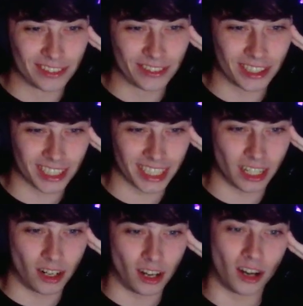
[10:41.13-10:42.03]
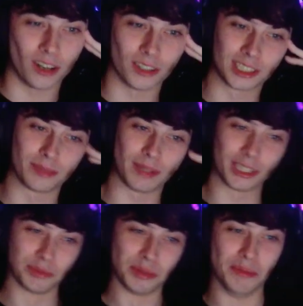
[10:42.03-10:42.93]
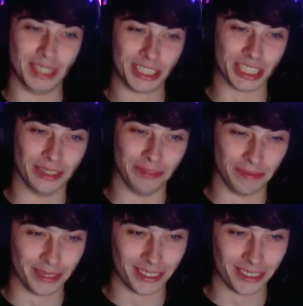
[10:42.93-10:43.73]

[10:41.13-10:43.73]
What about okay? Oh, special permission.